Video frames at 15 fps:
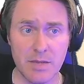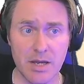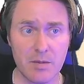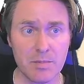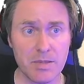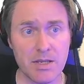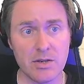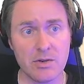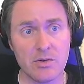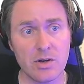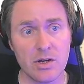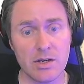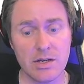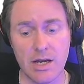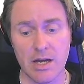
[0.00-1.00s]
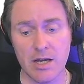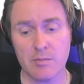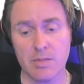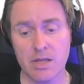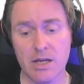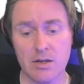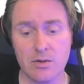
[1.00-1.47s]
map here on High
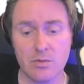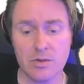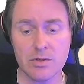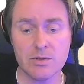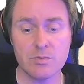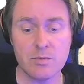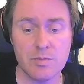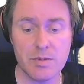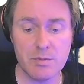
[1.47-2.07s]
Block? Well, it's when